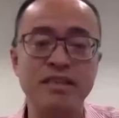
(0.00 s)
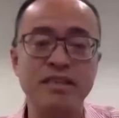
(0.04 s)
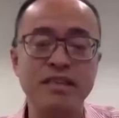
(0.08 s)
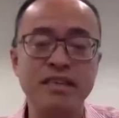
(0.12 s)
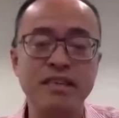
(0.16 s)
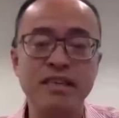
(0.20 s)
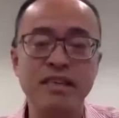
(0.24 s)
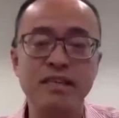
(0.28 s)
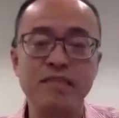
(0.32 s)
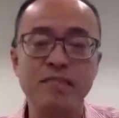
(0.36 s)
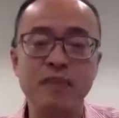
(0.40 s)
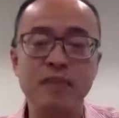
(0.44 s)

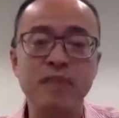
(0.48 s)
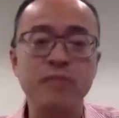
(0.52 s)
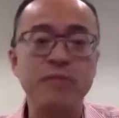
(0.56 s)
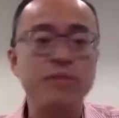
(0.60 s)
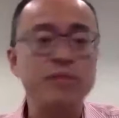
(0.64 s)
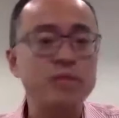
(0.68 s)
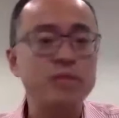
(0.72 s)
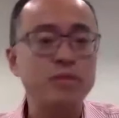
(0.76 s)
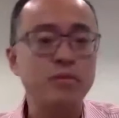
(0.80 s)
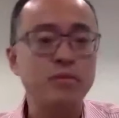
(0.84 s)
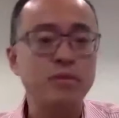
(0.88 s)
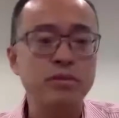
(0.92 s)
It might be
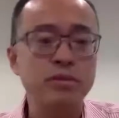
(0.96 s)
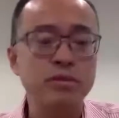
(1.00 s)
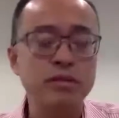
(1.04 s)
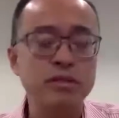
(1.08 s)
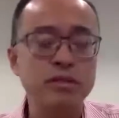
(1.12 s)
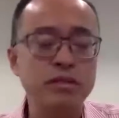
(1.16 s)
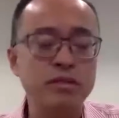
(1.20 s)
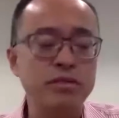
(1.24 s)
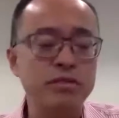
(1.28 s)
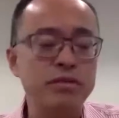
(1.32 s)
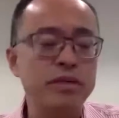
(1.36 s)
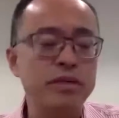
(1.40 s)
a small
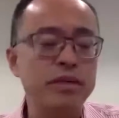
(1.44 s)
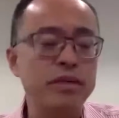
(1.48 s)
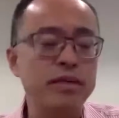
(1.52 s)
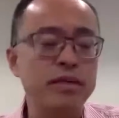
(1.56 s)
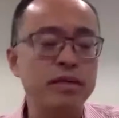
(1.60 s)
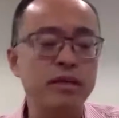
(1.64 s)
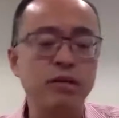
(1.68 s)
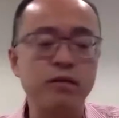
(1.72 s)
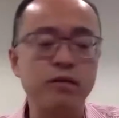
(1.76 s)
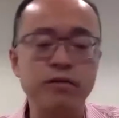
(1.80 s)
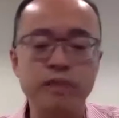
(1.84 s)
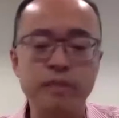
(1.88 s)
industry.
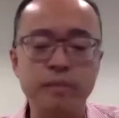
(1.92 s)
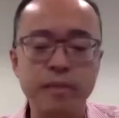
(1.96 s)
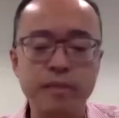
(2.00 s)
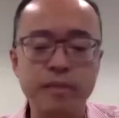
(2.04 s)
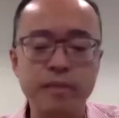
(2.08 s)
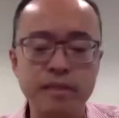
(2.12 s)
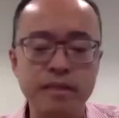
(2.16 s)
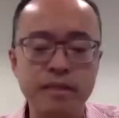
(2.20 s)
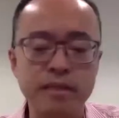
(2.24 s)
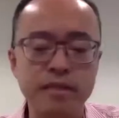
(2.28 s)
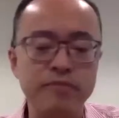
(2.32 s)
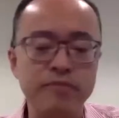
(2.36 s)
And over the
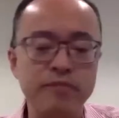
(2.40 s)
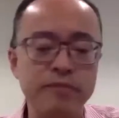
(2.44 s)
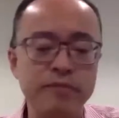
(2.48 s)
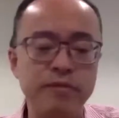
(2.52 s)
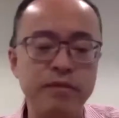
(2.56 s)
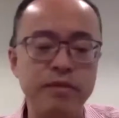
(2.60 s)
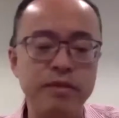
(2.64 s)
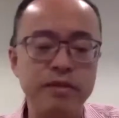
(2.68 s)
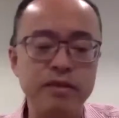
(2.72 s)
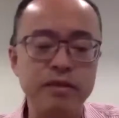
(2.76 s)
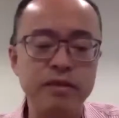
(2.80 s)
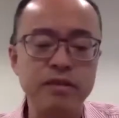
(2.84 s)
past 10,
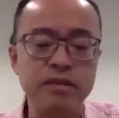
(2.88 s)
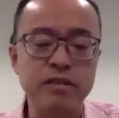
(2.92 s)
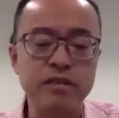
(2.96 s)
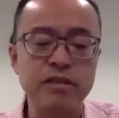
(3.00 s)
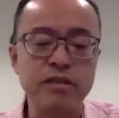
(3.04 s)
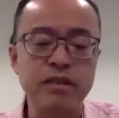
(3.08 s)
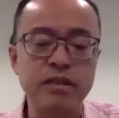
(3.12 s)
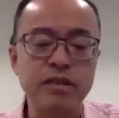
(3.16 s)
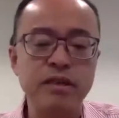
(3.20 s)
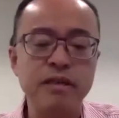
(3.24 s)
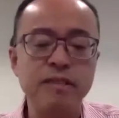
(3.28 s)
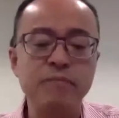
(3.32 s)
15
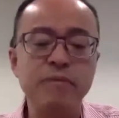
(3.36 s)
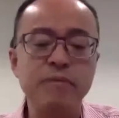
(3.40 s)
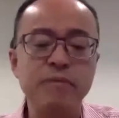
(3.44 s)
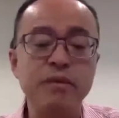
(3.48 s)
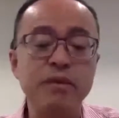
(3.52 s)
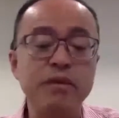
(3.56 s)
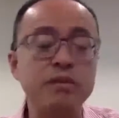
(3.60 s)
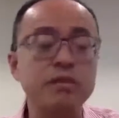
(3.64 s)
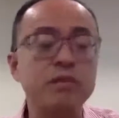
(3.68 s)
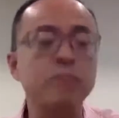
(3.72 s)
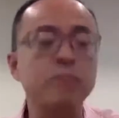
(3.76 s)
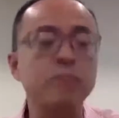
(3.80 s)
years,
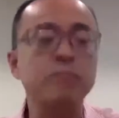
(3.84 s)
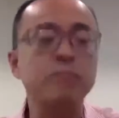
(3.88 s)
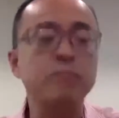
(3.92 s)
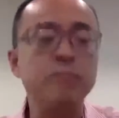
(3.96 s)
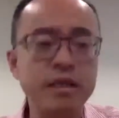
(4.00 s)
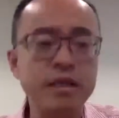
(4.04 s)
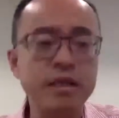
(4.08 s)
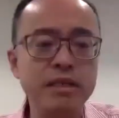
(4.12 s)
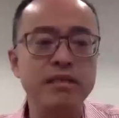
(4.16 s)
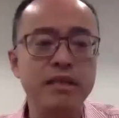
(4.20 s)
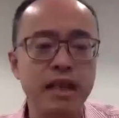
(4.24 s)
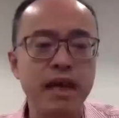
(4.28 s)
because the
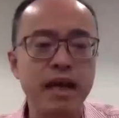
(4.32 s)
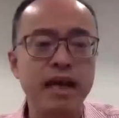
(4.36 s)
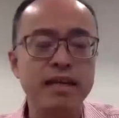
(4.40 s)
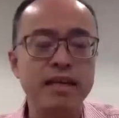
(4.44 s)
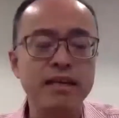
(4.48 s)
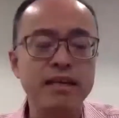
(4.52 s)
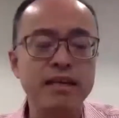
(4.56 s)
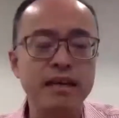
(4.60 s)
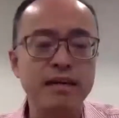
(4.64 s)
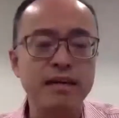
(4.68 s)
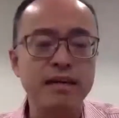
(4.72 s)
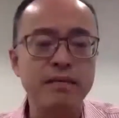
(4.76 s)
biggest
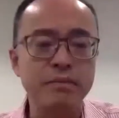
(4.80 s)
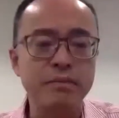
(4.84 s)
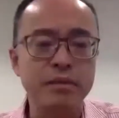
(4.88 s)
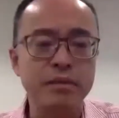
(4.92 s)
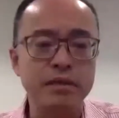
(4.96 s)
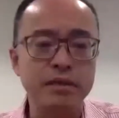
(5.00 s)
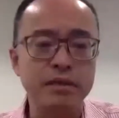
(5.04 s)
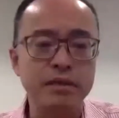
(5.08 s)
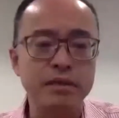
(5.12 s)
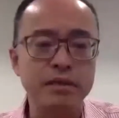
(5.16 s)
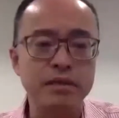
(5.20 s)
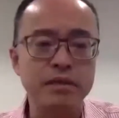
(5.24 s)
lighting
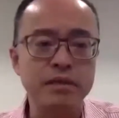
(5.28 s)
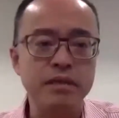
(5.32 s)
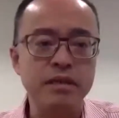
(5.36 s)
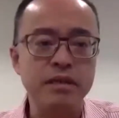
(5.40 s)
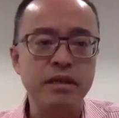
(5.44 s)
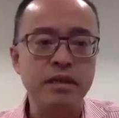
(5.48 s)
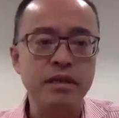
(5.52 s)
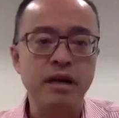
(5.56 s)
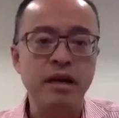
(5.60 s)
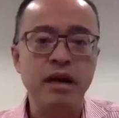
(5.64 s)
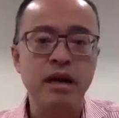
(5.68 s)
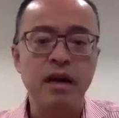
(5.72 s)
companies
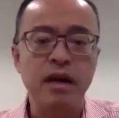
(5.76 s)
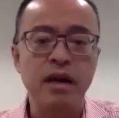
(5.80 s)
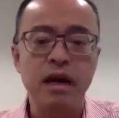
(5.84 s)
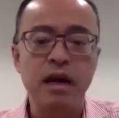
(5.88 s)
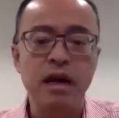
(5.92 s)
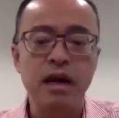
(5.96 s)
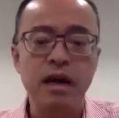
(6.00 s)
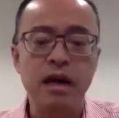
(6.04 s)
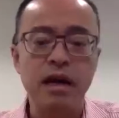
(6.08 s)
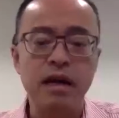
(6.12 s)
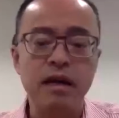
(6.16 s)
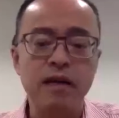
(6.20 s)

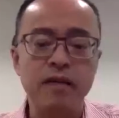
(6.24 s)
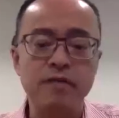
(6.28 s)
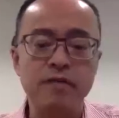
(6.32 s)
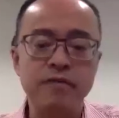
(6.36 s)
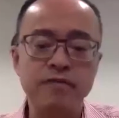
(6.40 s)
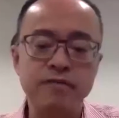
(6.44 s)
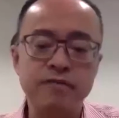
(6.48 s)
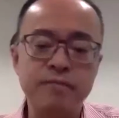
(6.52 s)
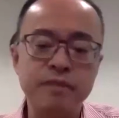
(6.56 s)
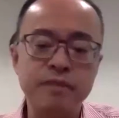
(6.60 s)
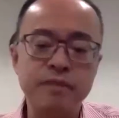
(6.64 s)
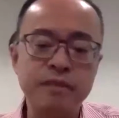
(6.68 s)
have
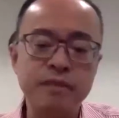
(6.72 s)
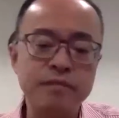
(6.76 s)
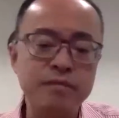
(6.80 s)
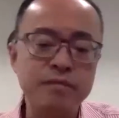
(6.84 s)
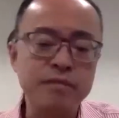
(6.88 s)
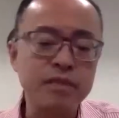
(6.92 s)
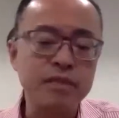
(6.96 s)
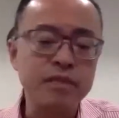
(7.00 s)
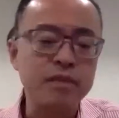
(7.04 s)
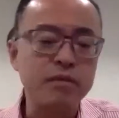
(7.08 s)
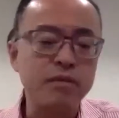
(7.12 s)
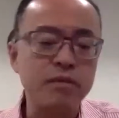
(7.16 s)

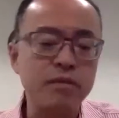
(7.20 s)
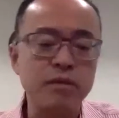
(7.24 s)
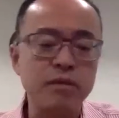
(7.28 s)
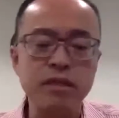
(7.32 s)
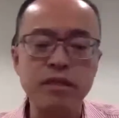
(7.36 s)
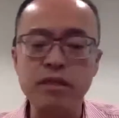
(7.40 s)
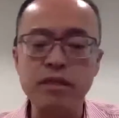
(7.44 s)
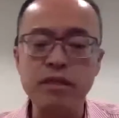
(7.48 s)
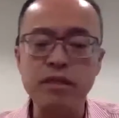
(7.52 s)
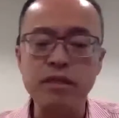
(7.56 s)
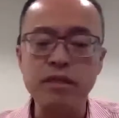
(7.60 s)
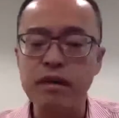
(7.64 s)

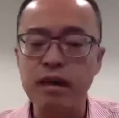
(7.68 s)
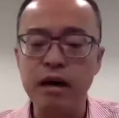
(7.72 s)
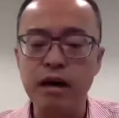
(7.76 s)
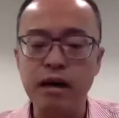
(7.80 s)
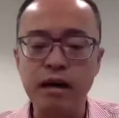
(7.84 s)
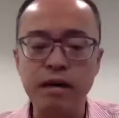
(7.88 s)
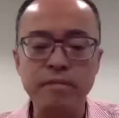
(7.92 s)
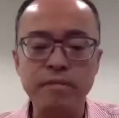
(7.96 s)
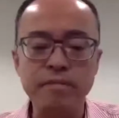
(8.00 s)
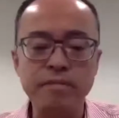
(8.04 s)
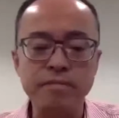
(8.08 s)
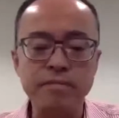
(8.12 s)
literally
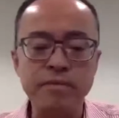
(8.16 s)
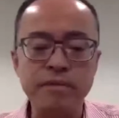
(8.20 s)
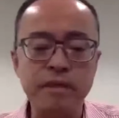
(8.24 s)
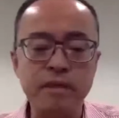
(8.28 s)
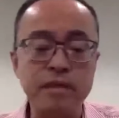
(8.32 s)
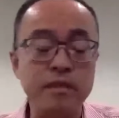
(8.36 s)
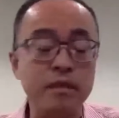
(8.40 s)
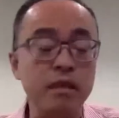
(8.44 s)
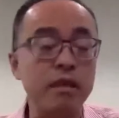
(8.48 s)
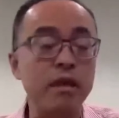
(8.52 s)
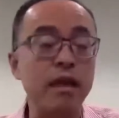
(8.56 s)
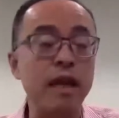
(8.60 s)

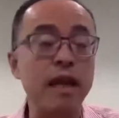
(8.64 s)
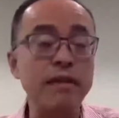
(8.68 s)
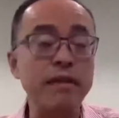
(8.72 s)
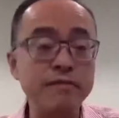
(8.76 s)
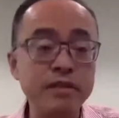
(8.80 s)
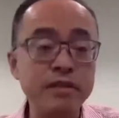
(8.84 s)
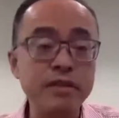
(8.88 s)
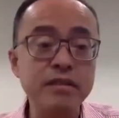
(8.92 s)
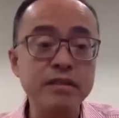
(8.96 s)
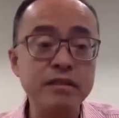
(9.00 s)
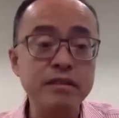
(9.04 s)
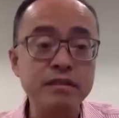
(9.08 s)
either
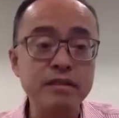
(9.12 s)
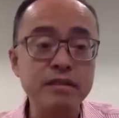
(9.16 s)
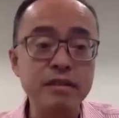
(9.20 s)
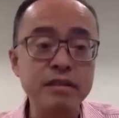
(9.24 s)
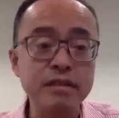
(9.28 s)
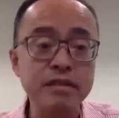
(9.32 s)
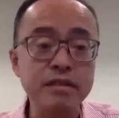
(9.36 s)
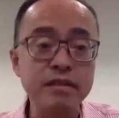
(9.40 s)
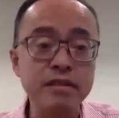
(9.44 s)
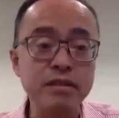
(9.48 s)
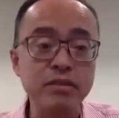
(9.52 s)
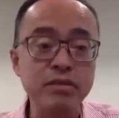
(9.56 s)
left the
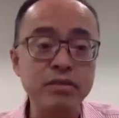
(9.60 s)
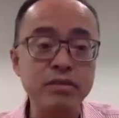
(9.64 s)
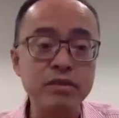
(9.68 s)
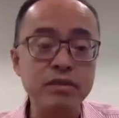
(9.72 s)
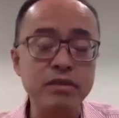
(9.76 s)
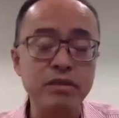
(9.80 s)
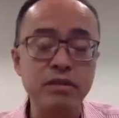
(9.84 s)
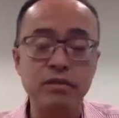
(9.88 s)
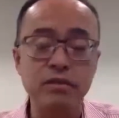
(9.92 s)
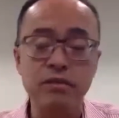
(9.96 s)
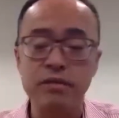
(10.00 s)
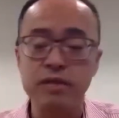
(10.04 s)

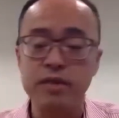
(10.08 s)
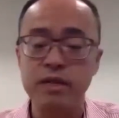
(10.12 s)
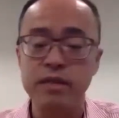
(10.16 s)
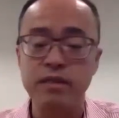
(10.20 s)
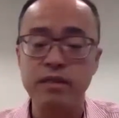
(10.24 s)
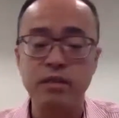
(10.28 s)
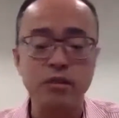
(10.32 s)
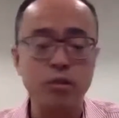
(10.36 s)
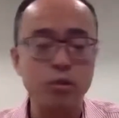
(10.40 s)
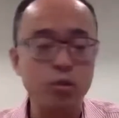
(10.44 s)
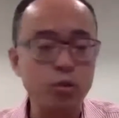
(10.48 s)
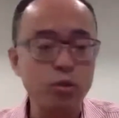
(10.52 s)
industry or got
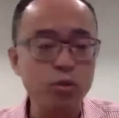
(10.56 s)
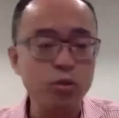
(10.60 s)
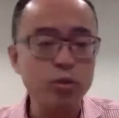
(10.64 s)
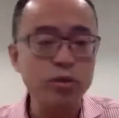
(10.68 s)
sold